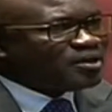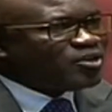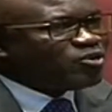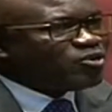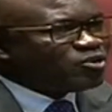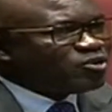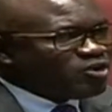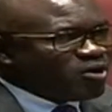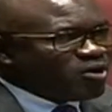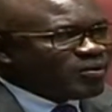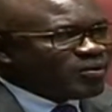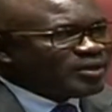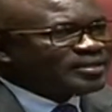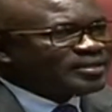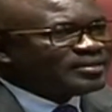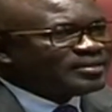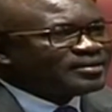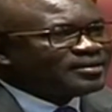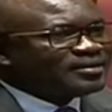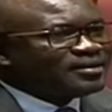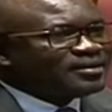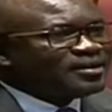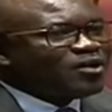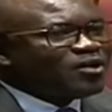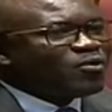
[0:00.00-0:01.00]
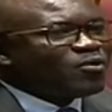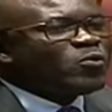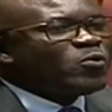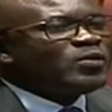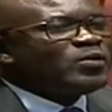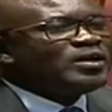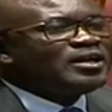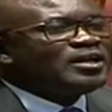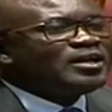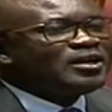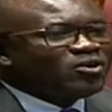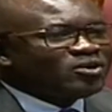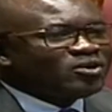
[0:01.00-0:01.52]
You know it. We
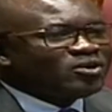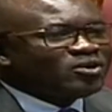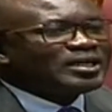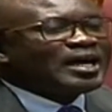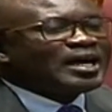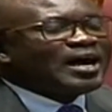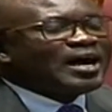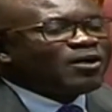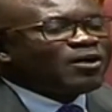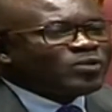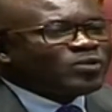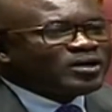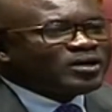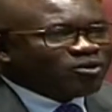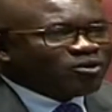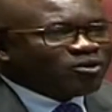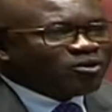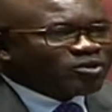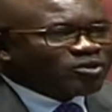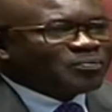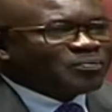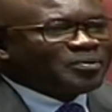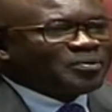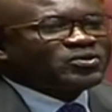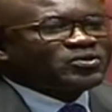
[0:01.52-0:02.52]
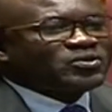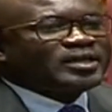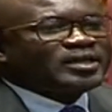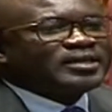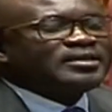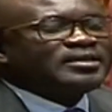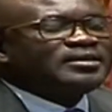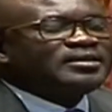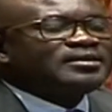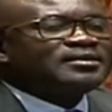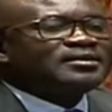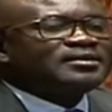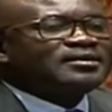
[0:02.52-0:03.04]
will not, I will not
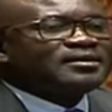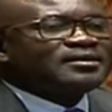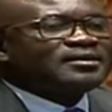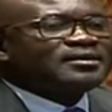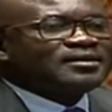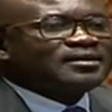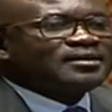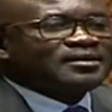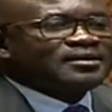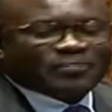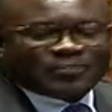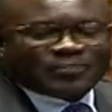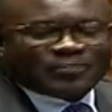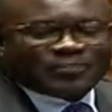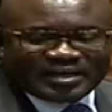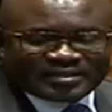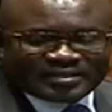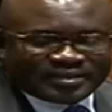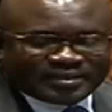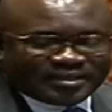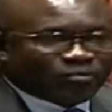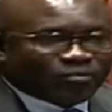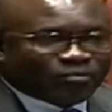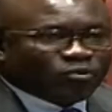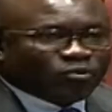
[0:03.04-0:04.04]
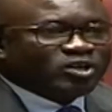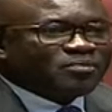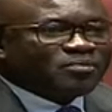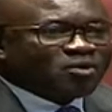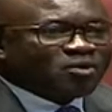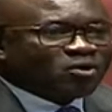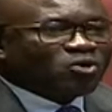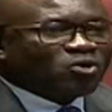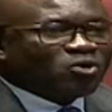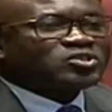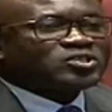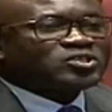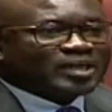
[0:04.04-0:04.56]
personally pass anybody
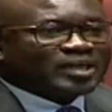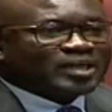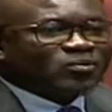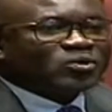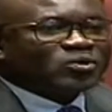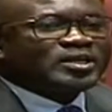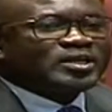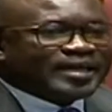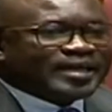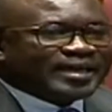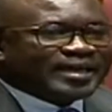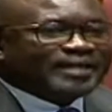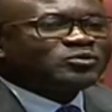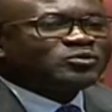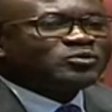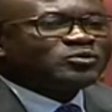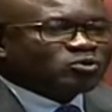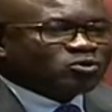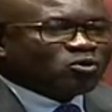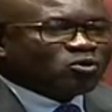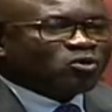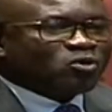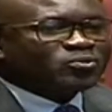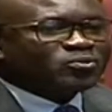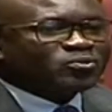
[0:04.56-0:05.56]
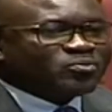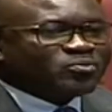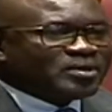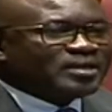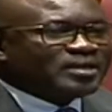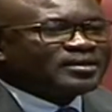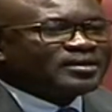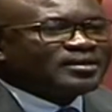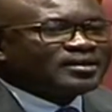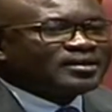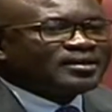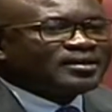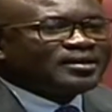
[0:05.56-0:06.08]
because somebody came to talk to
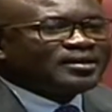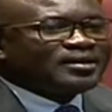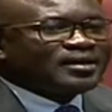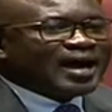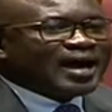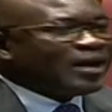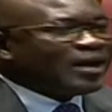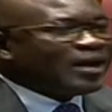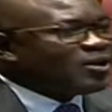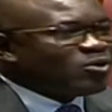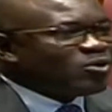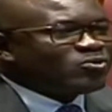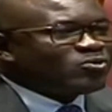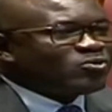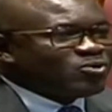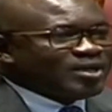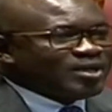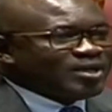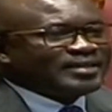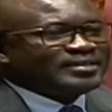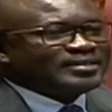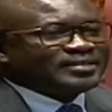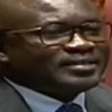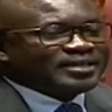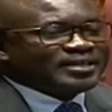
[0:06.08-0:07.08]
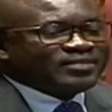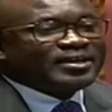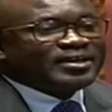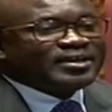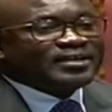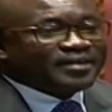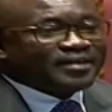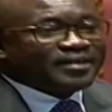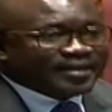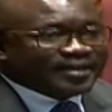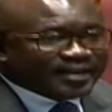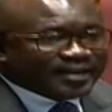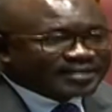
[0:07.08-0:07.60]
me. I'll not do that even
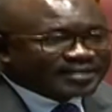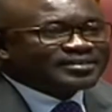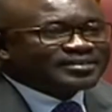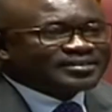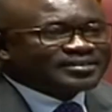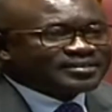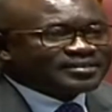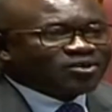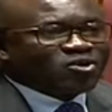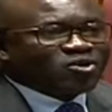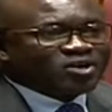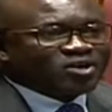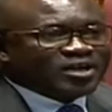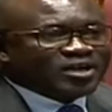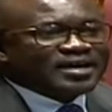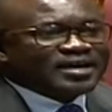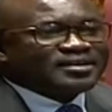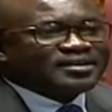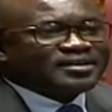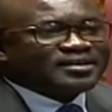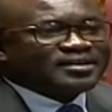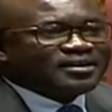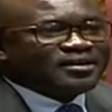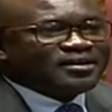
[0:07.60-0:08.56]
in the next order.